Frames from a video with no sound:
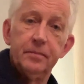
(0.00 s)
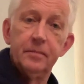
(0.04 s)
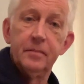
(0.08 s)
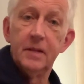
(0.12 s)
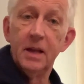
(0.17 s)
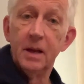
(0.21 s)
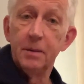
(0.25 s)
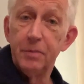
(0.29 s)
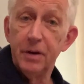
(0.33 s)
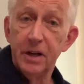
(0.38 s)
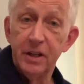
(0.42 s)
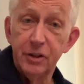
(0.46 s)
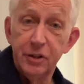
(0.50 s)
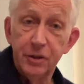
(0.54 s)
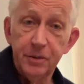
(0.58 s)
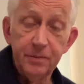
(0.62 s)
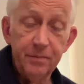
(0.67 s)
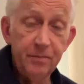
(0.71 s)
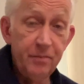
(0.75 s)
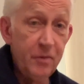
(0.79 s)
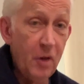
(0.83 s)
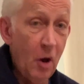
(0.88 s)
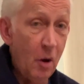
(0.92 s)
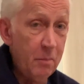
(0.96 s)
and bridge,
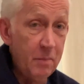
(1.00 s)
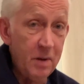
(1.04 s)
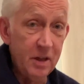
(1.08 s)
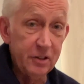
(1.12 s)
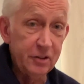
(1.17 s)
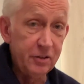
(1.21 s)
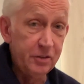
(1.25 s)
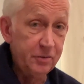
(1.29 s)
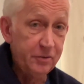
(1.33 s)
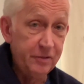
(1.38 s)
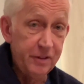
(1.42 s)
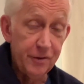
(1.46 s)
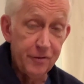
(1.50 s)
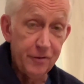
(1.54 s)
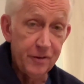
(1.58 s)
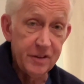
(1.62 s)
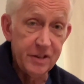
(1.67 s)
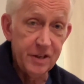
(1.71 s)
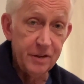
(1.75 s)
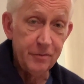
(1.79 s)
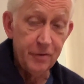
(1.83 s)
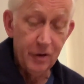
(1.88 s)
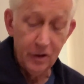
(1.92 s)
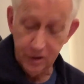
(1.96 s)
not much difference
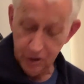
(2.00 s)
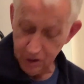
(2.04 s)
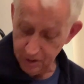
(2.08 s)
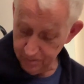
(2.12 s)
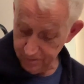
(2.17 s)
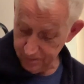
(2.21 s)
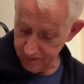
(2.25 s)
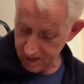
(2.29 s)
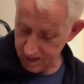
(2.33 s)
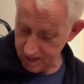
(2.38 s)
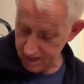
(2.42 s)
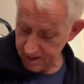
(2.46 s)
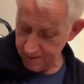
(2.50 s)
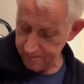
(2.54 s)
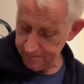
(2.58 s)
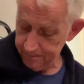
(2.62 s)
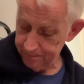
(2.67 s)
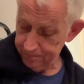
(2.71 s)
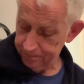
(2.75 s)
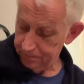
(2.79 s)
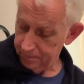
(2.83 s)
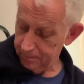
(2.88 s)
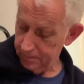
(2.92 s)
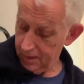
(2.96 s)
in volume.
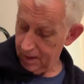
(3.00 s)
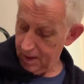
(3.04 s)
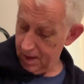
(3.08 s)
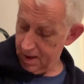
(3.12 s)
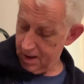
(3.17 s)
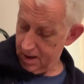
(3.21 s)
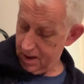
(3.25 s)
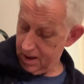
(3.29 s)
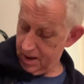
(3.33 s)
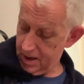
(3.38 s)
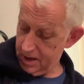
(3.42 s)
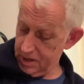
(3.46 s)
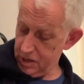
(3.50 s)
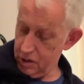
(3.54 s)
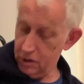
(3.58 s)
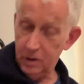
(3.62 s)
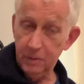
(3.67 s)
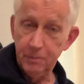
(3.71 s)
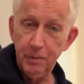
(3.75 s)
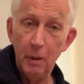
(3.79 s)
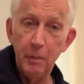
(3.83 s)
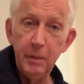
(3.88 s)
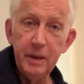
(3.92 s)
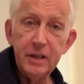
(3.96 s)
You could
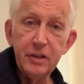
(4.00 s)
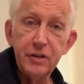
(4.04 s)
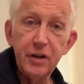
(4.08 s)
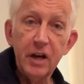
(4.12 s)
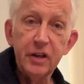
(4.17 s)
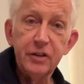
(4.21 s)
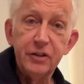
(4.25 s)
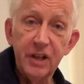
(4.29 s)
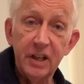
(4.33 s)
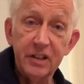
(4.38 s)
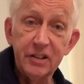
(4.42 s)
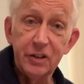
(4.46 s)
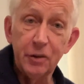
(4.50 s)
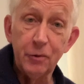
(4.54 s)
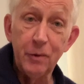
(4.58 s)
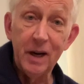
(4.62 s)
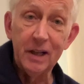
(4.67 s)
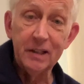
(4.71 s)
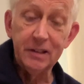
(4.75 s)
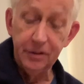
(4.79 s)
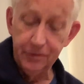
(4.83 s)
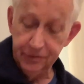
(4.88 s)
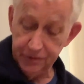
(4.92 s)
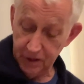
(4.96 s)
probably adjust the
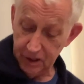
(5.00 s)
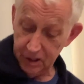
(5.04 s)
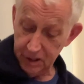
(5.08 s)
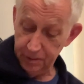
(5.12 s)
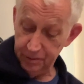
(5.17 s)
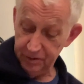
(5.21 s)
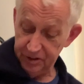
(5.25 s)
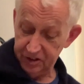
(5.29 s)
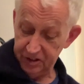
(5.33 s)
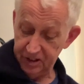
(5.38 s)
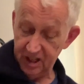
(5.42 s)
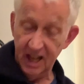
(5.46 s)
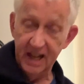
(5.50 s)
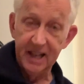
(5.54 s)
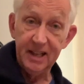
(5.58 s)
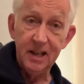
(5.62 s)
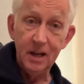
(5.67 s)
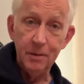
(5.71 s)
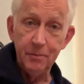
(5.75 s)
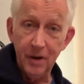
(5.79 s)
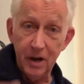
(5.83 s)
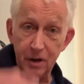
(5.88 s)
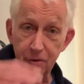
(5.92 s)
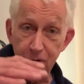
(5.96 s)
relative volume slightly
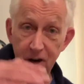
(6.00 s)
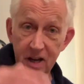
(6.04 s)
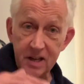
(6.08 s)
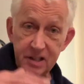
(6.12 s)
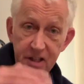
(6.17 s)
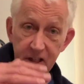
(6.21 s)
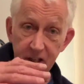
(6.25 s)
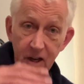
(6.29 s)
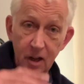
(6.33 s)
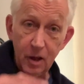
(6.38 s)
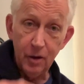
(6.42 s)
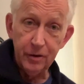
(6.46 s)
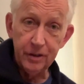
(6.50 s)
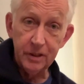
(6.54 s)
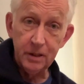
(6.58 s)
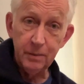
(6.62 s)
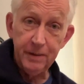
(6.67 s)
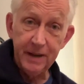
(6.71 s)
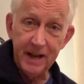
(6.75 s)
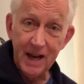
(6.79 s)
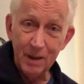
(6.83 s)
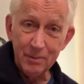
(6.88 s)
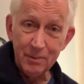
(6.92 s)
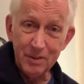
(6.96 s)
by raising and lowering the
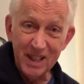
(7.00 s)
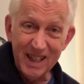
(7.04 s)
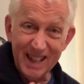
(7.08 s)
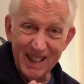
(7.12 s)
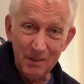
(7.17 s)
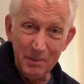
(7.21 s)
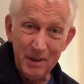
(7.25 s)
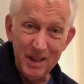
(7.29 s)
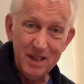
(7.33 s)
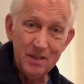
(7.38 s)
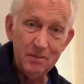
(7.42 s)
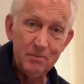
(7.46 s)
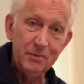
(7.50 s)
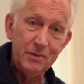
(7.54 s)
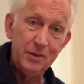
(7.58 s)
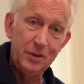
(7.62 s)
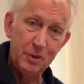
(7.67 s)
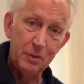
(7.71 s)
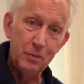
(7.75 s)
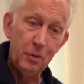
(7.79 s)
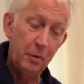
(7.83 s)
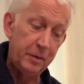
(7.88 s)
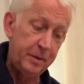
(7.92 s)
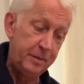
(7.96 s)
pickups a little bit. You could
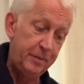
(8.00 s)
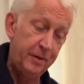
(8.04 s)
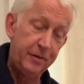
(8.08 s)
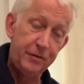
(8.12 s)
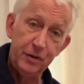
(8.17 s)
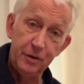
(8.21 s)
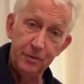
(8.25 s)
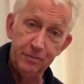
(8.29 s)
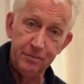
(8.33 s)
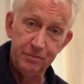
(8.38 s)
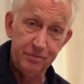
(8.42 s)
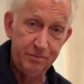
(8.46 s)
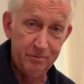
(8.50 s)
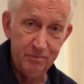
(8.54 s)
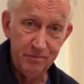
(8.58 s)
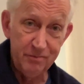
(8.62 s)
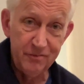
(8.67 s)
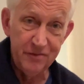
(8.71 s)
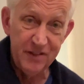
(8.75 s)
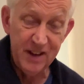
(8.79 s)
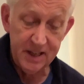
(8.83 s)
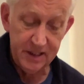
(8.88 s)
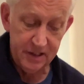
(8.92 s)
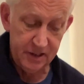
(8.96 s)
probably, if you
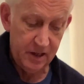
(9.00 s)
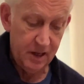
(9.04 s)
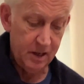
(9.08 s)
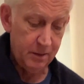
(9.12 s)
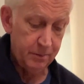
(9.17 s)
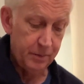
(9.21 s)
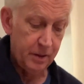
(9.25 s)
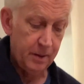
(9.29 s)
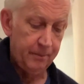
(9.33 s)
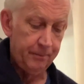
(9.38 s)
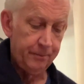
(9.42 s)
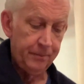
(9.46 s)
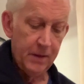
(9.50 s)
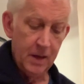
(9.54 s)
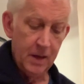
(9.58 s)
fancied it, but